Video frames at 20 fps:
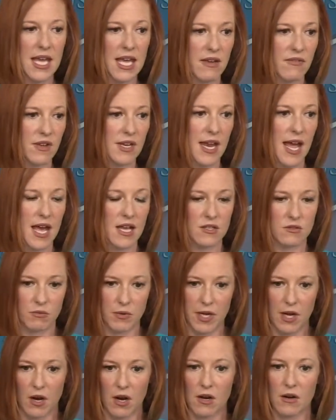even as
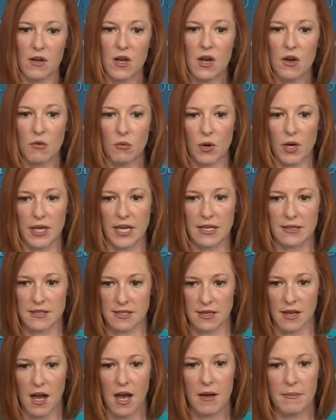we are working
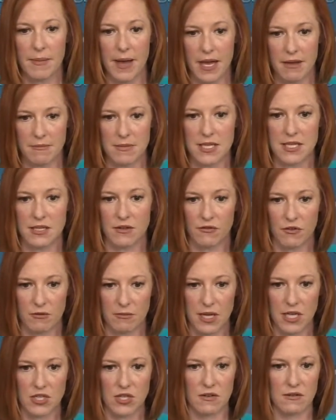to combat
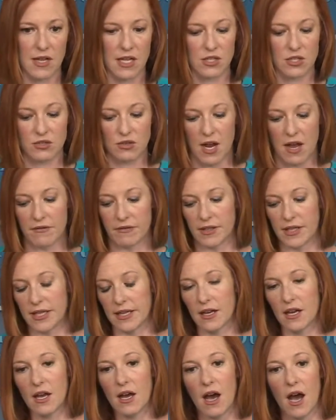misinformation that's
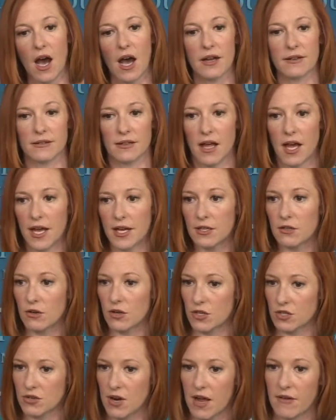traveling online
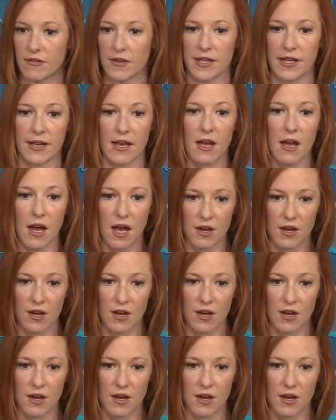or traveling,